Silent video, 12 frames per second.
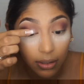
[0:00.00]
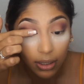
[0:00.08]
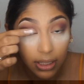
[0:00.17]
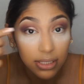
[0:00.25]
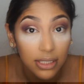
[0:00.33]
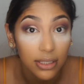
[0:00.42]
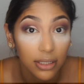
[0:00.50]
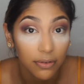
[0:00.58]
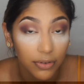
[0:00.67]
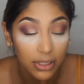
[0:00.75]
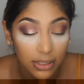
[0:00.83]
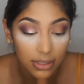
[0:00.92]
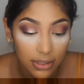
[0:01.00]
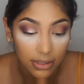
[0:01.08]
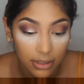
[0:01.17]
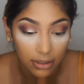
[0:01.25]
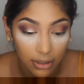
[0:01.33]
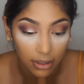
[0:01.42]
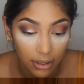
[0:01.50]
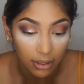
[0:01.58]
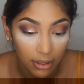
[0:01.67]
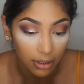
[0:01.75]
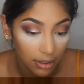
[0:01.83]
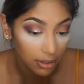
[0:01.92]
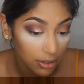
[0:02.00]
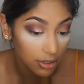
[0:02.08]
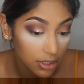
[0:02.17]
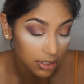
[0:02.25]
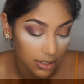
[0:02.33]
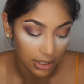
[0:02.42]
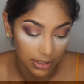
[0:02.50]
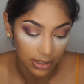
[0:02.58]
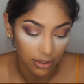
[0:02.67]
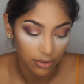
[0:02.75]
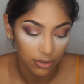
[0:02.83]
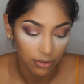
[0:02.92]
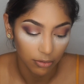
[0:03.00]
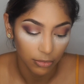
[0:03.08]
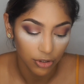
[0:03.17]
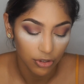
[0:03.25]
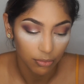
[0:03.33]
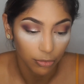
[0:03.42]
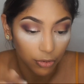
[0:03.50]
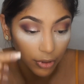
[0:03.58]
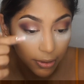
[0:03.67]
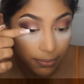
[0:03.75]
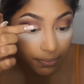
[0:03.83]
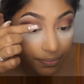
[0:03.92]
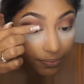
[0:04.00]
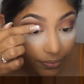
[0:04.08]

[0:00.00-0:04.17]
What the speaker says: You guys see the difference? It just stands out so much more.